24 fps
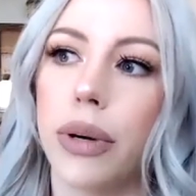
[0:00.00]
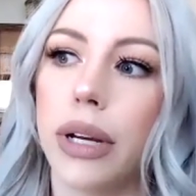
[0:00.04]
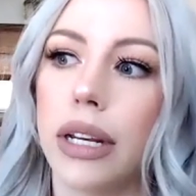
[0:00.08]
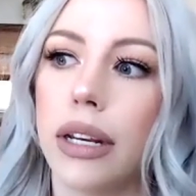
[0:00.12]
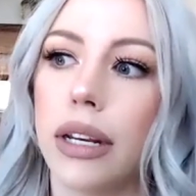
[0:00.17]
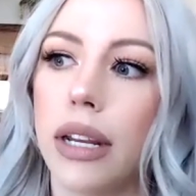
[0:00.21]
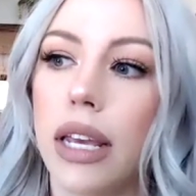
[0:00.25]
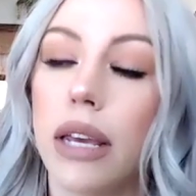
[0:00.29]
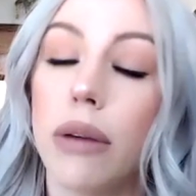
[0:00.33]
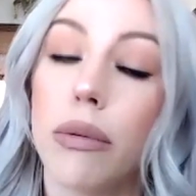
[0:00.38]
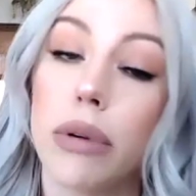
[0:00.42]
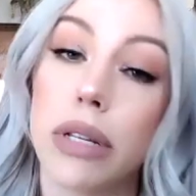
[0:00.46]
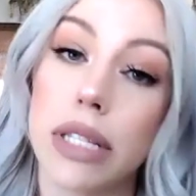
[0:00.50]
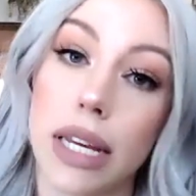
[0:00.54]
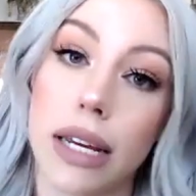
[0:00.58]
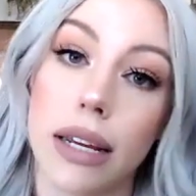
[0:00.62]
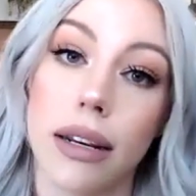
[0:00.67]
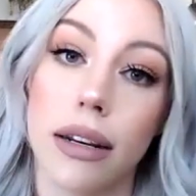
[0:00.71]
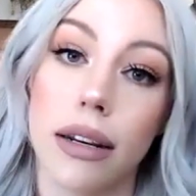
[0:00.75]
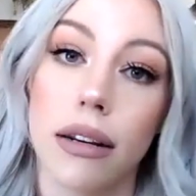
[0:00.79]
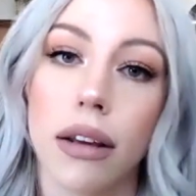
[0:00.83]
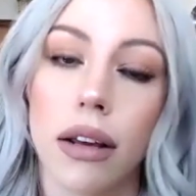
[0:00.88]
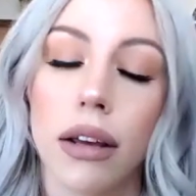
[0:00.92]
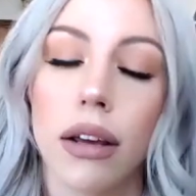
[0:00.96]
And he was
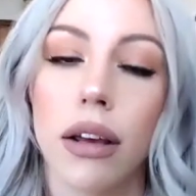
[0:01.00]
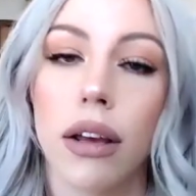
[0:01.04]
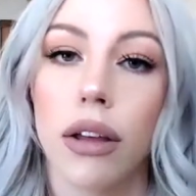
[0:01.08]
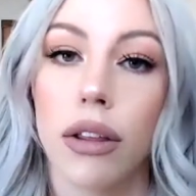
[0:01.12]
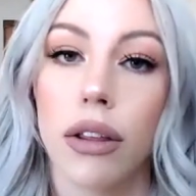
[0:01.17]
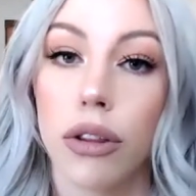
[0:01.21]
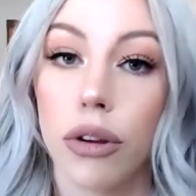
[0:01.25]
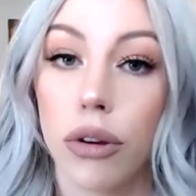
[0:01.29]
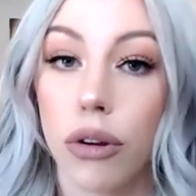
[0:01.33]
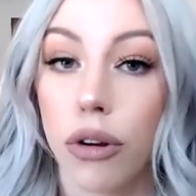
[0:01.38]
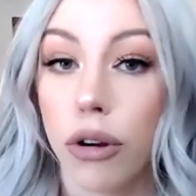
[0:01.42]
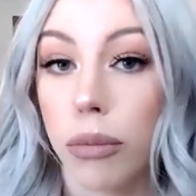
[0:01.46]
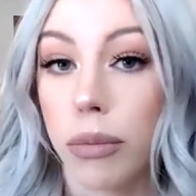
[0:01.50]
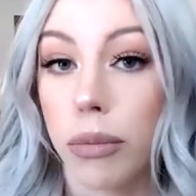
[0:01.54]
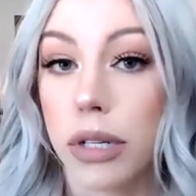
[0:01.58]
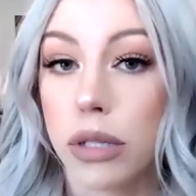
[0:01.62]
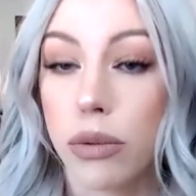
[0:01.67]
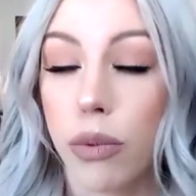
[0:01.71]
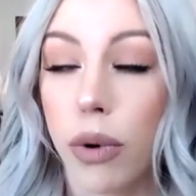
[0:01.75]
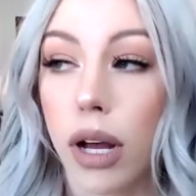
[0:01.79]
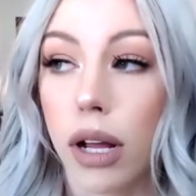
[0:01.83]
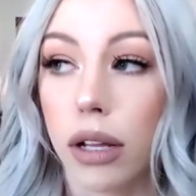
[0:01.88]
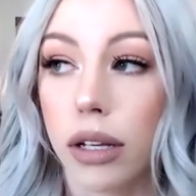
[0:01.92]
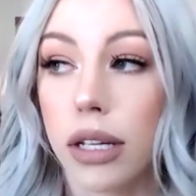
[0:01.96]
in the group as
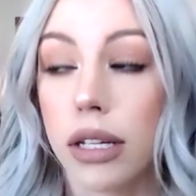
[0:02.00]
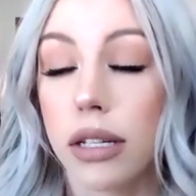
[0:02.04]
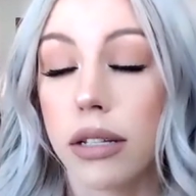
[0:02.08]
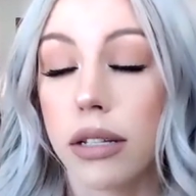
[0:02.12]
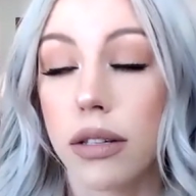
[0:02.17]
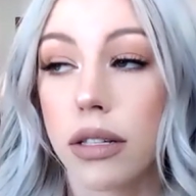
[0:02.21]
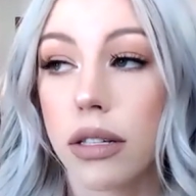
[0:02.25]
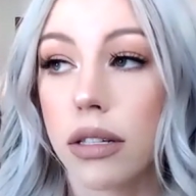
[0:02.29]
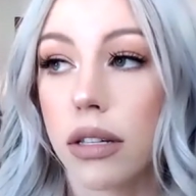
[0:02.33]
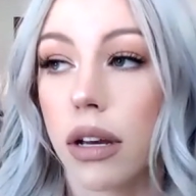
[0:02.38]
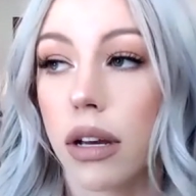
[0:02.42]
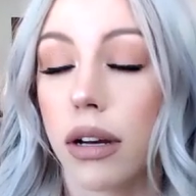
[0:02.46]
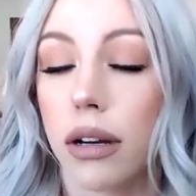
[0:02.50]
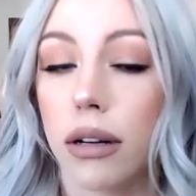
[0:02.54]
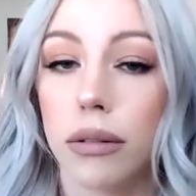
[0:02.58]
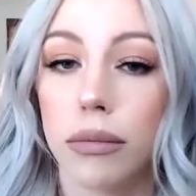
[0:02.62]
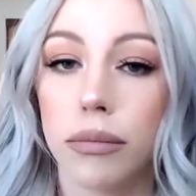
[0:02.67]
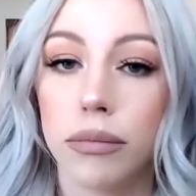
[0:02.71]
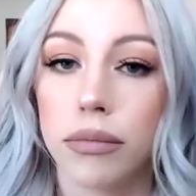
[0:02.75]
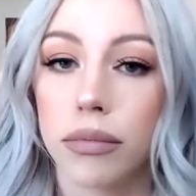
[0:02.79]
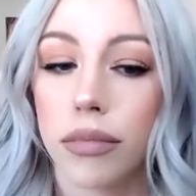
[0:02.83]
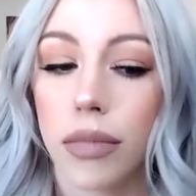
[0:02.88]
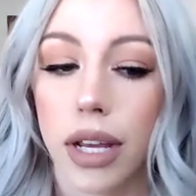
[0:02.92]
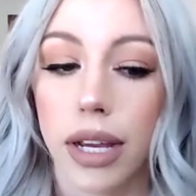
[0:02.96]
well. He's,
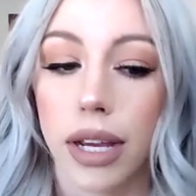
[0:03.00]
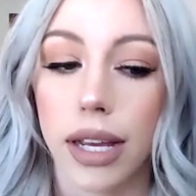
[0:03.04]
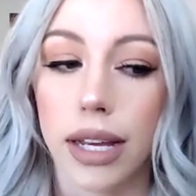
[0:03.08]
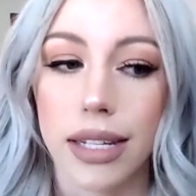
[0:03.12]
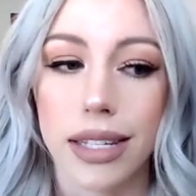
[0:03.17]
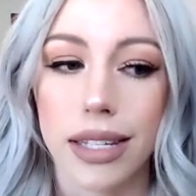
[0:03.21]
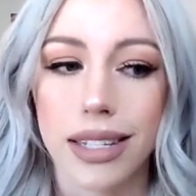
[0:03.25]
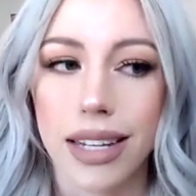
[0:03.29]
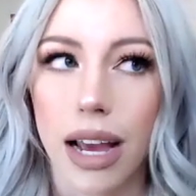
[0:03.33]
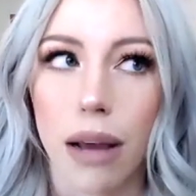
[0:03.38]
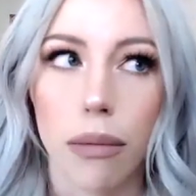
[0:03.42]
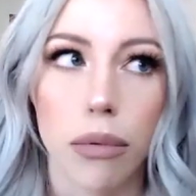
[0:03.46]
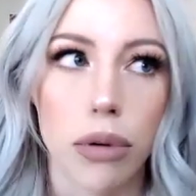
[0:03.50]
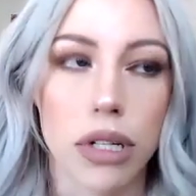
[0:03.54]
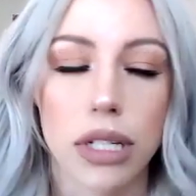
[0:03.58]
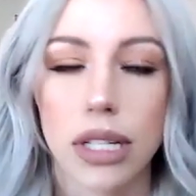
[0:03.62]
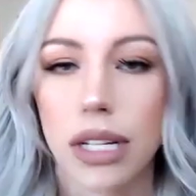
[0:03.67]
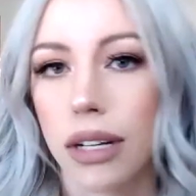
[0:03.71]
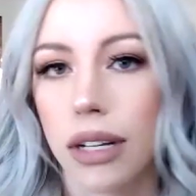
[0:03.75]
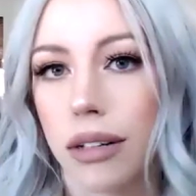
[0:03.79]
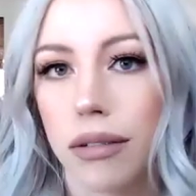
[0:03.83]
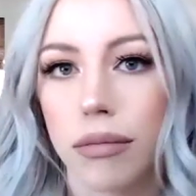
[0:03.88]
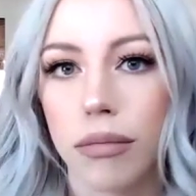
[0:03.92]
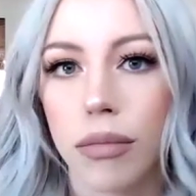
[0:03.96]
I guess, dabbles
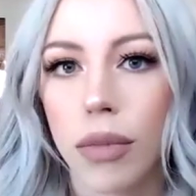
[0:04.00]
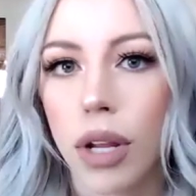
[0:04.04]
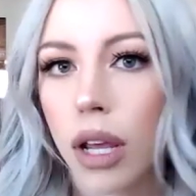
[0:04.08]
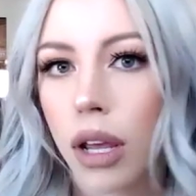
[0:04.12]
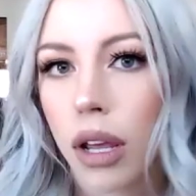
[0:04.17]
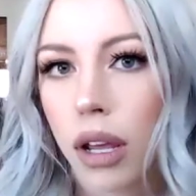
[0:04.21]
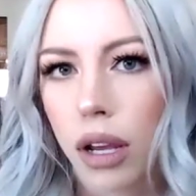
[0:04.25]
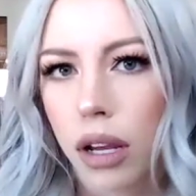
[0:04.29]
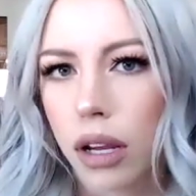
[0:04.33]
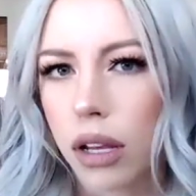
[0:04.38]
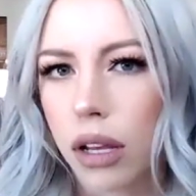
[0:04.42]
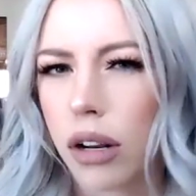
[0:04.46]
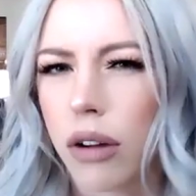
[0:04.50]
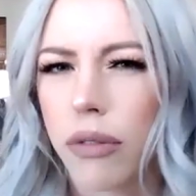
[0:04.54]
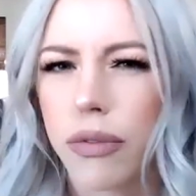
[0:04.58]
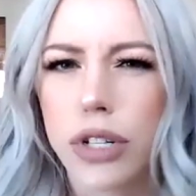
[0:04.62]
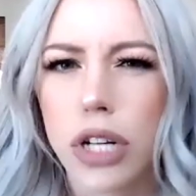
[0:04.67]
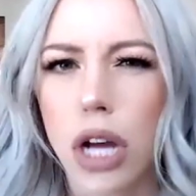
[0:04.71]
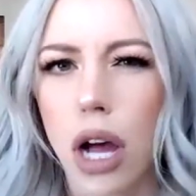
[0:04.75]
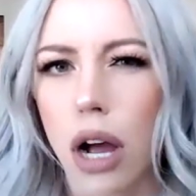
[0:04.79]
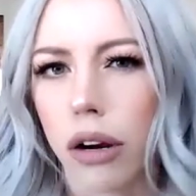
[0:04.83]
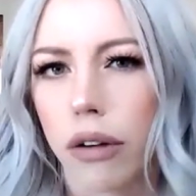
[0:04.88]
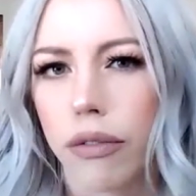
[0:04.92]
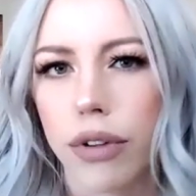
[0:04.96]
in, you know,
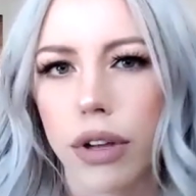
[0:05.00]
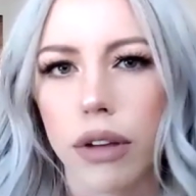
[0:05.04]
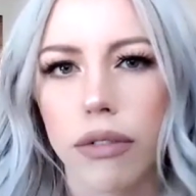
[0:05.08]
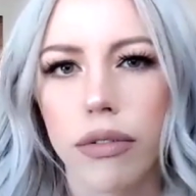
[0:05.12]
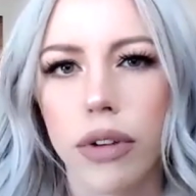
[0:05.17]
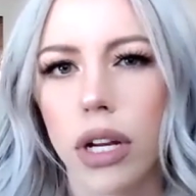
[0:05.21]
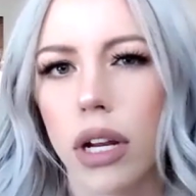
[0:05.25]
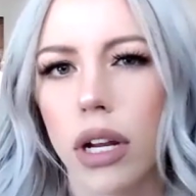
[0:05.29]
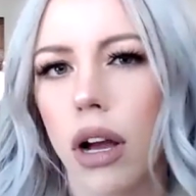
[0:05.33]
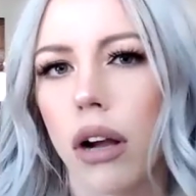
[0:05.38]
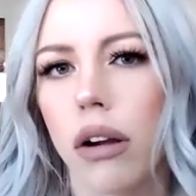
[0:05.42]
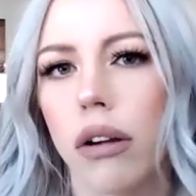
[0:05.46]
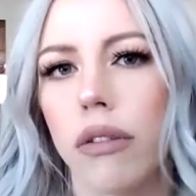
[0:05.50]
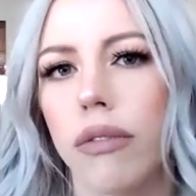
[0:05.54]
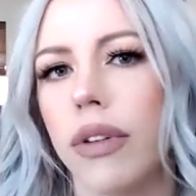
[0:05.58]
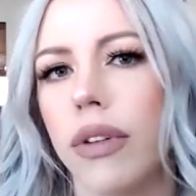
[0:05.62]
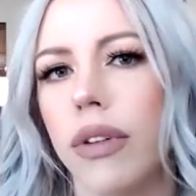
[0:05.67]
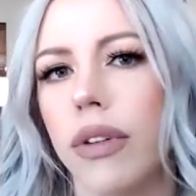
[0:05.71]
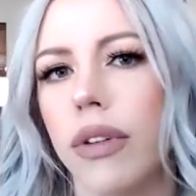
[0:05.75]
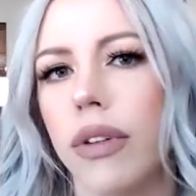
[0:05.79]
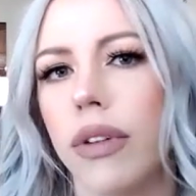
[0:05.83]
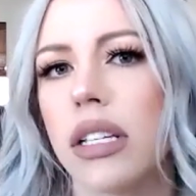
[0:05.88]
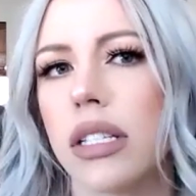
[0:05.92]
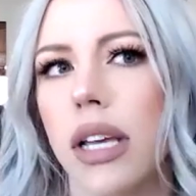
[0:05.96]
photography,
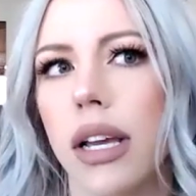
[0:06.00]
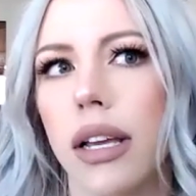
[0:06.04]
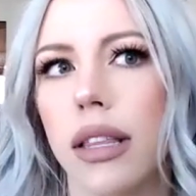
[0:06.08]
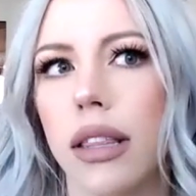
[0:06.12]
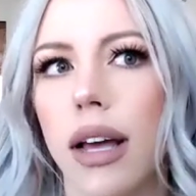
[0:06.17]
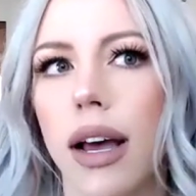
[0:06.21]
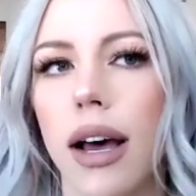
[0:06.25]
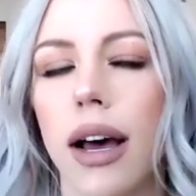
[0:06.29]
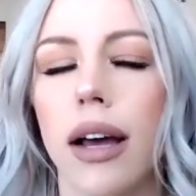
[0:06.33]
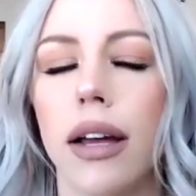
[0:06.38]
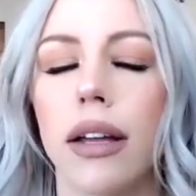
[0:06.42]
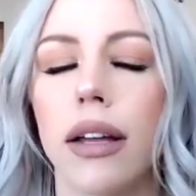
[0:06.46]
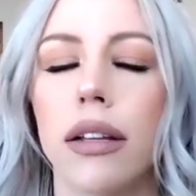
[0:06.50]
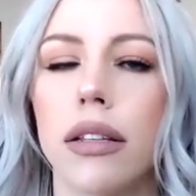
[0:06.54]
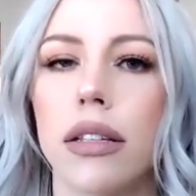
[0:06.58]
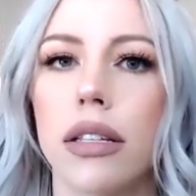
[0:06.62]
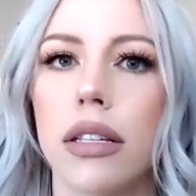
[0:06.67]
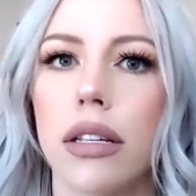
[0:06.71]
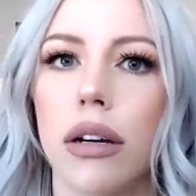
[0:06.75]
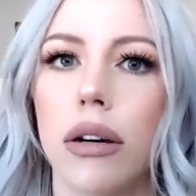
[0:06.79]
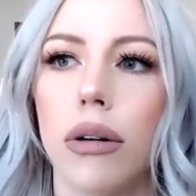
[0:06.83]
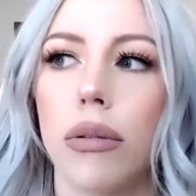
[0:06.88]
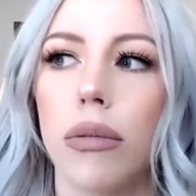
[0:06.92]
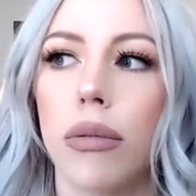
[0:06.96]
videography, things like that. And
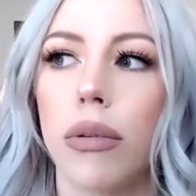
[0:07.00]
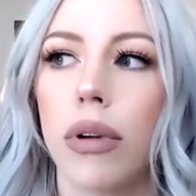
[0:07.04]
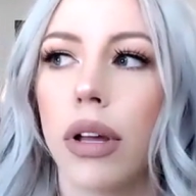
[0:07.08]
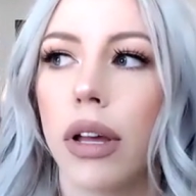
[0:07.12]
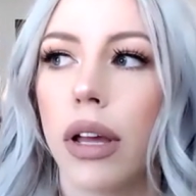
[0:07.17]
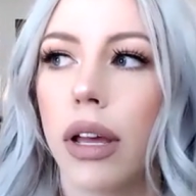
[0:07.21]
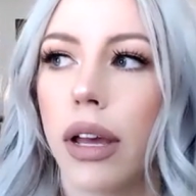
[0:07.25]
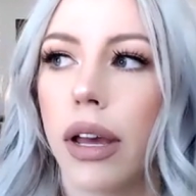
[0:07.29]
so